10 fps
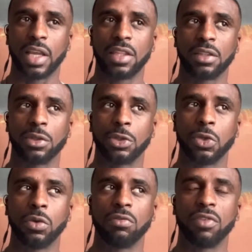I think they're
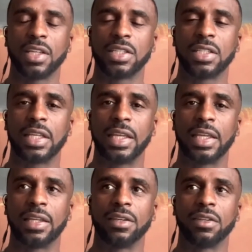too invested
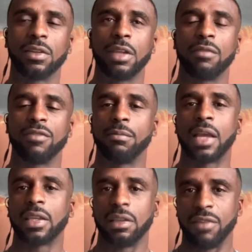in, they're being very
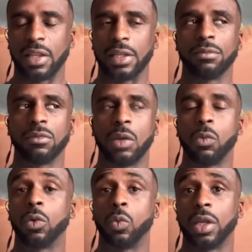Machiavellian. They
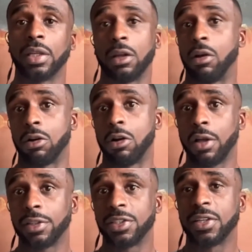want to win at all
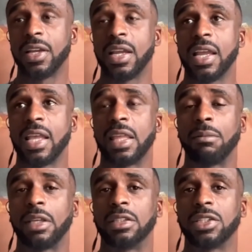costs. And that
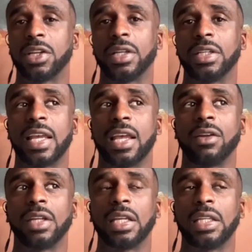means turning
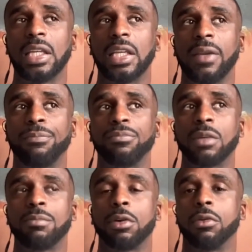down any
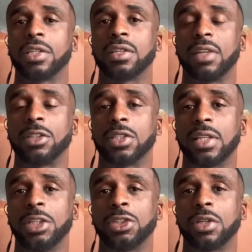progressive
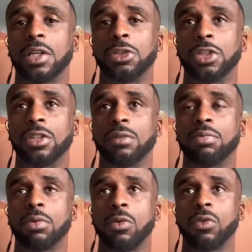legislation, agenda,
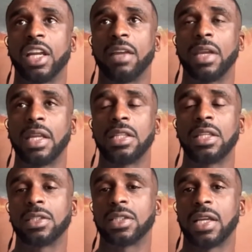program, anything
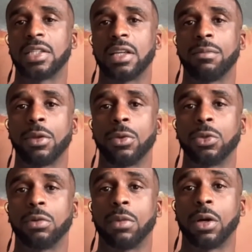designed to help those
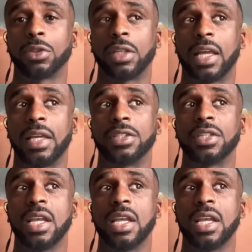who are marginalized.